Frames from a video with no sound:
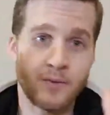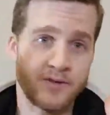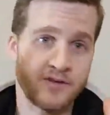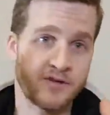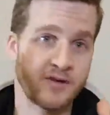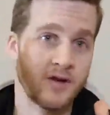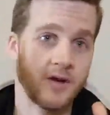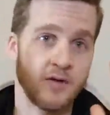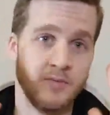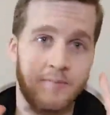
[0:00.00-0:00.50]

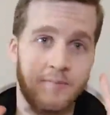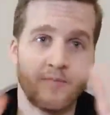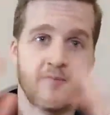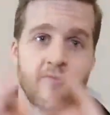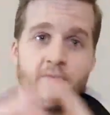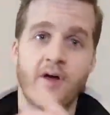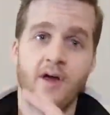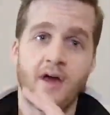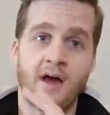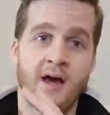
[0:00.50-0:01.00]
with
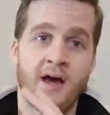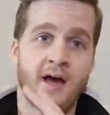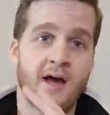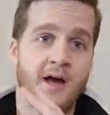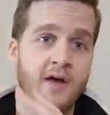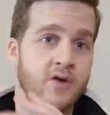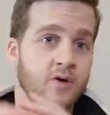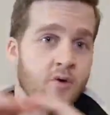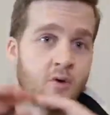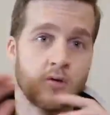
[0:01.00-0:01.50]

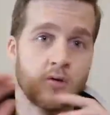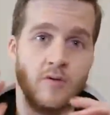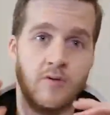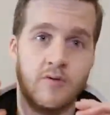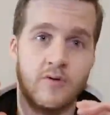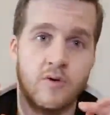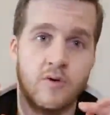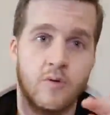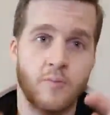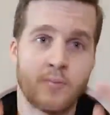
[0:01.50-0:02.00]

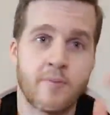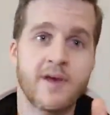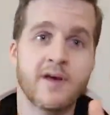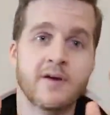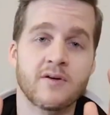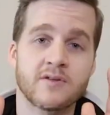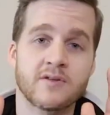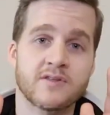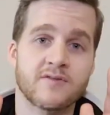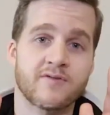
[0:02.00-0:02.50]
your
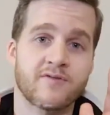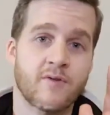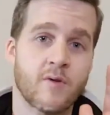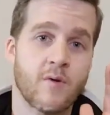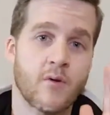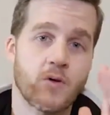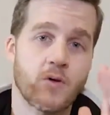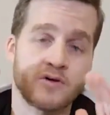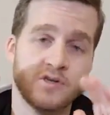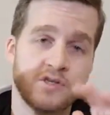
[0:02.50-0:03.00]
meals
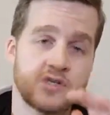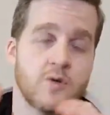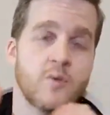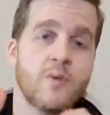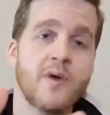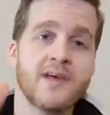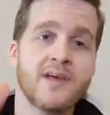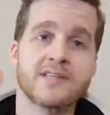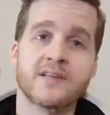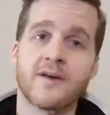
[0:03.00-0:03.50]
for 2
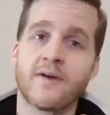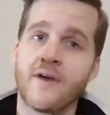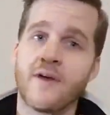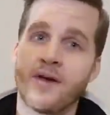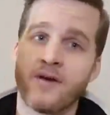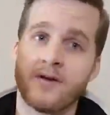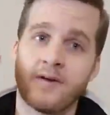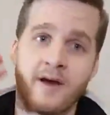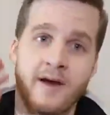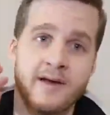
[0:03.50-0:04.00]
weeks,
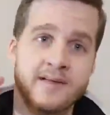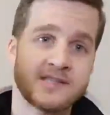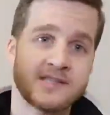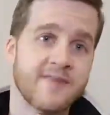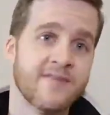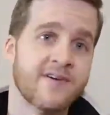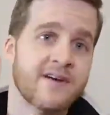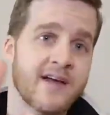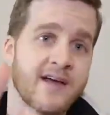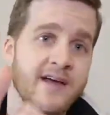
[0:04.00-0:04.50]

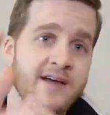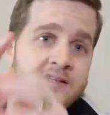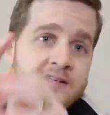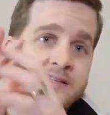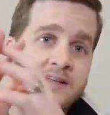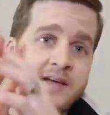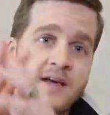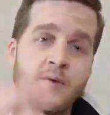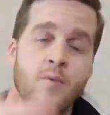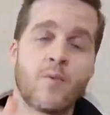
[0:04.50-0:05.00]
7
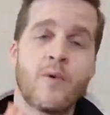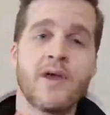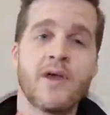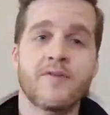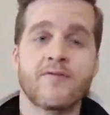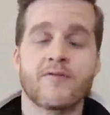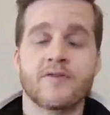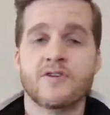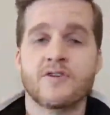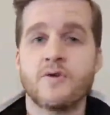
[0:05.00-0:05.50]
days a
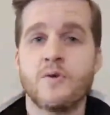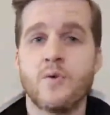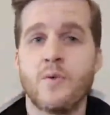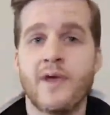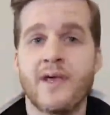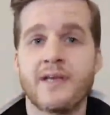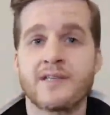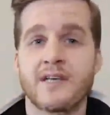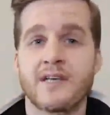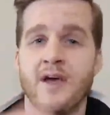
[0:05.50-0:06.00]
week for 2
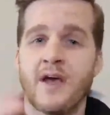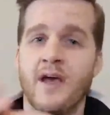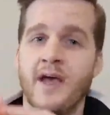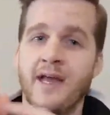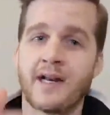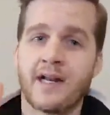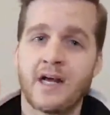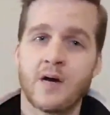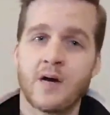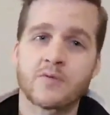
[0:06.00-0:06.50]
weeks.
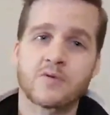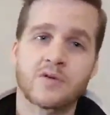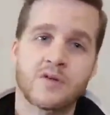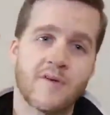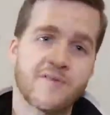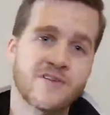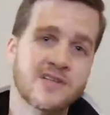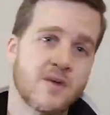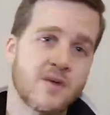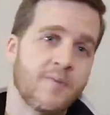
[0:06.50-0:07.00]
It comes with
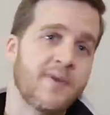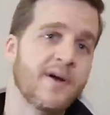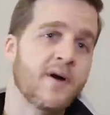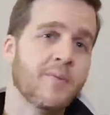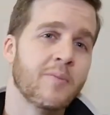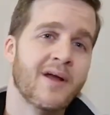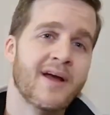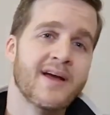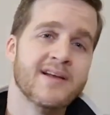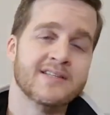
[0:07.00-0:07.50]
obviously the meal
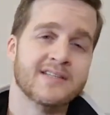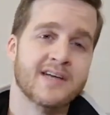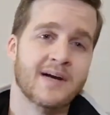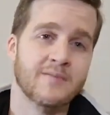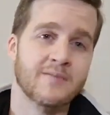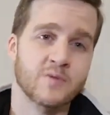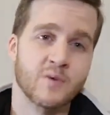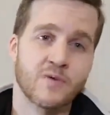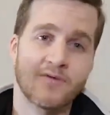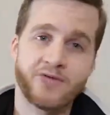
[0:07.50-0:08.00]
plans,
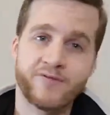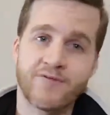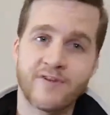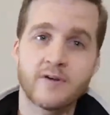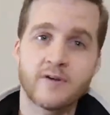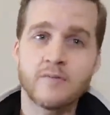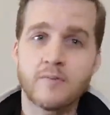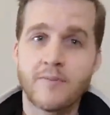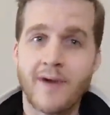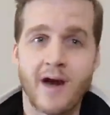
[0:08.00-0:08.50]
comes with
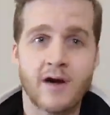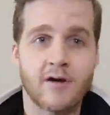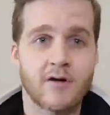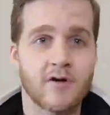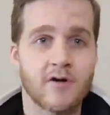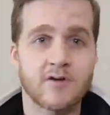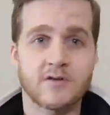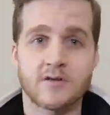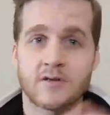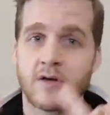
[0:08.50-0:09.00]
full
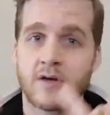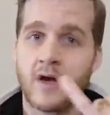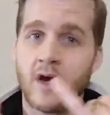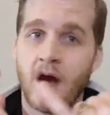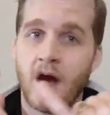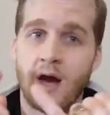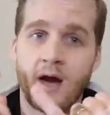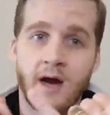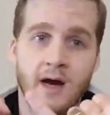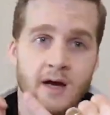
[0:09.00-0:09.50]
macros,
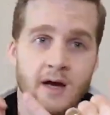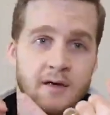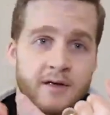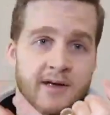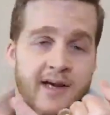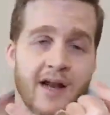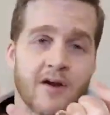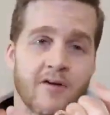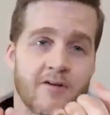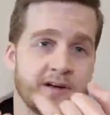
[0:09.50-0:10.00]

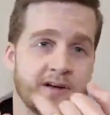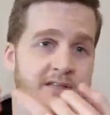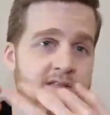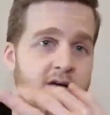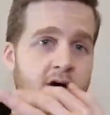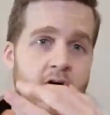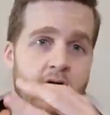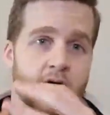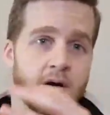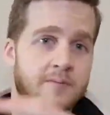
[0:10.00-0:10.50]
calories,
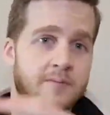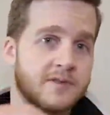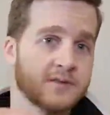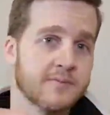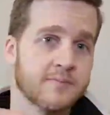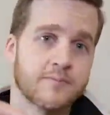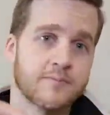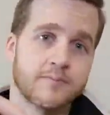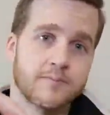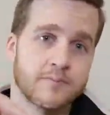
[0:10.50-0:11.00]
carbs,
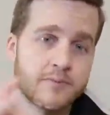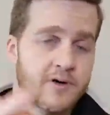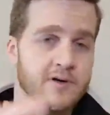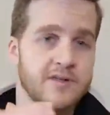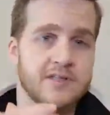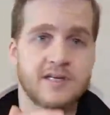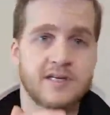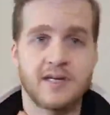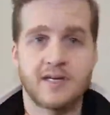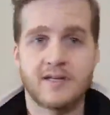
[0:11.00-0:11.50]

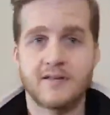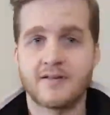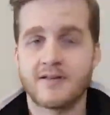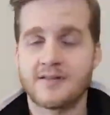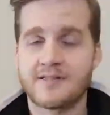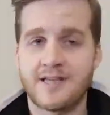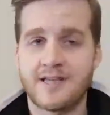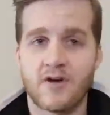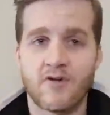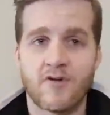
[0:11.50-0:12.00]
protein,
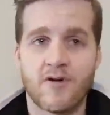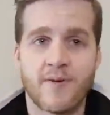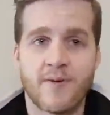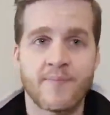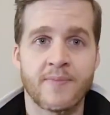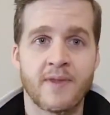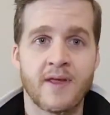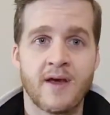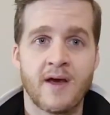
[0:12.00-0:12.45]
etc.